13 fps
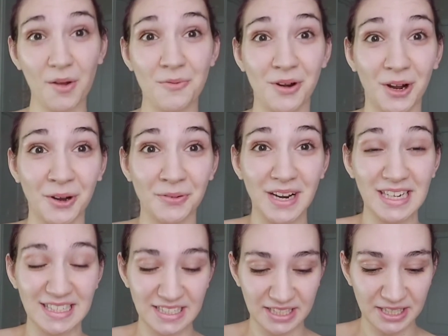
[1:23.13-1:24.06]
We're all
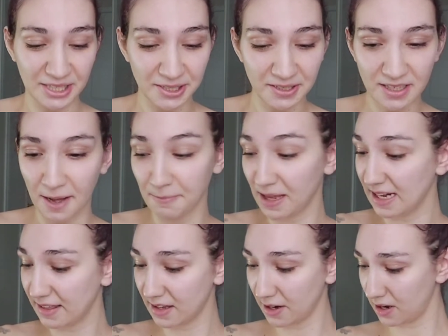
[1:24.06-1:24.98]
ready to go. I'm
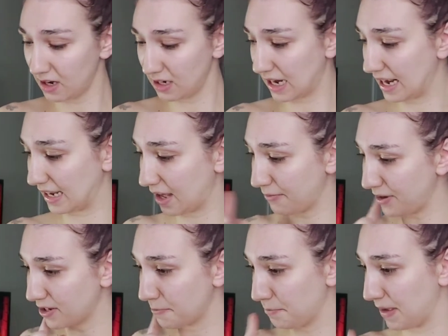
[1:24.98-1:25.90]
gonna start again
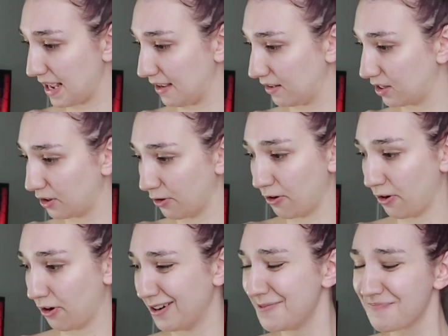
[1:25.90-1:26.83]
with the base.
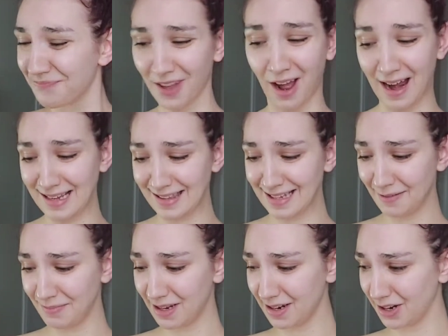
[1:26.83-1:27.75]
So honestly,
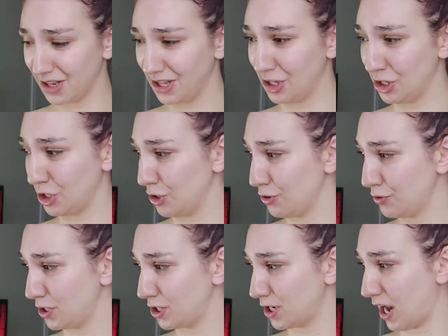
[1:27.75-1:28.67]
I'm not a
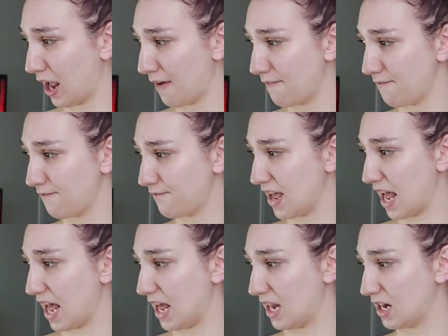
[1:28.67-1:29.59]
huge
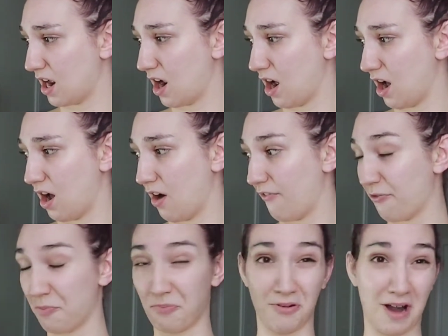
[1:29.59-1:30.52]
fan of
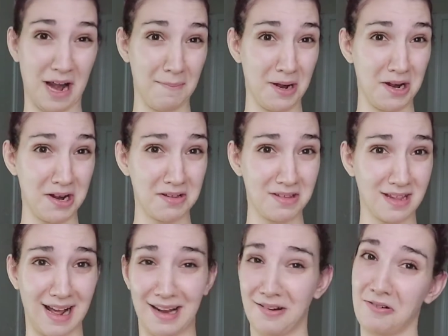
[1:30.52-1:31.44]
primers.
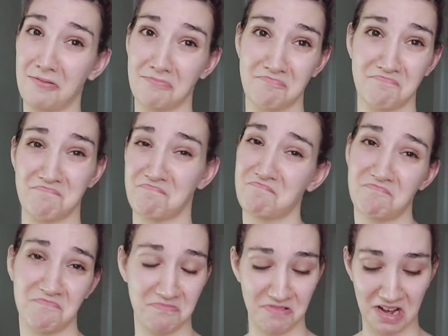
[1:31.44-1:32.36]
I don't
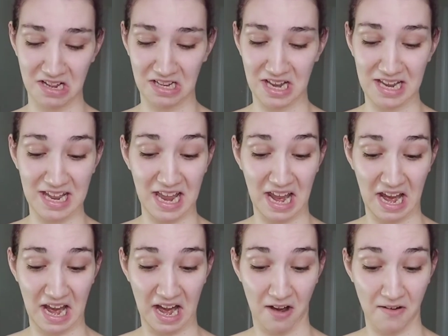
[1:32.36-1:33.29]
really
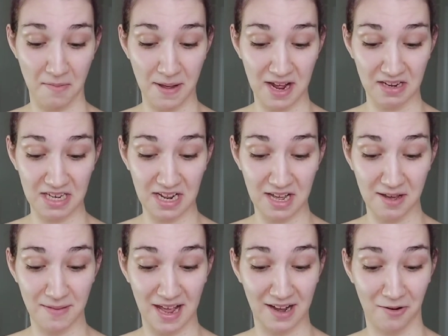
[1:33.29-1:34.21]
care about
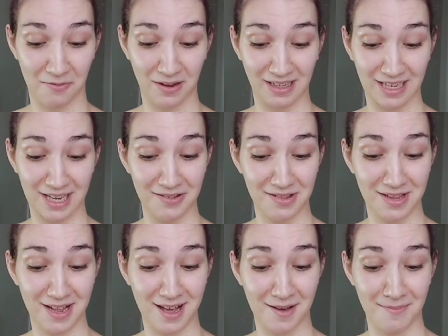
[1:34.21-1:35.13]
them. I don't really use
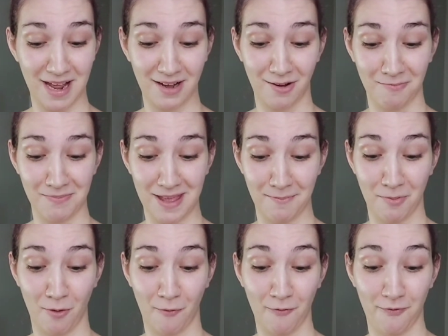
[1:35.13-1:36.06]
them. I know
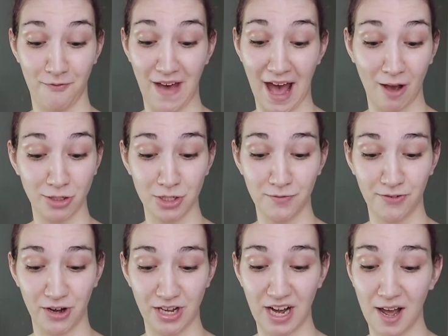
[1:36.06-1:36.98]
people vouch
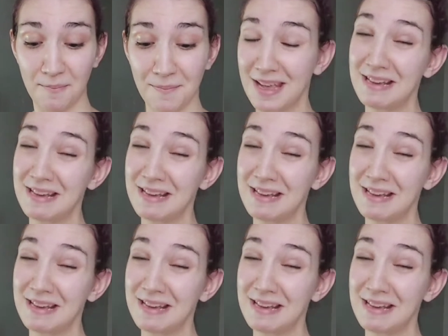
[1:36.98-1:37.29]
for them.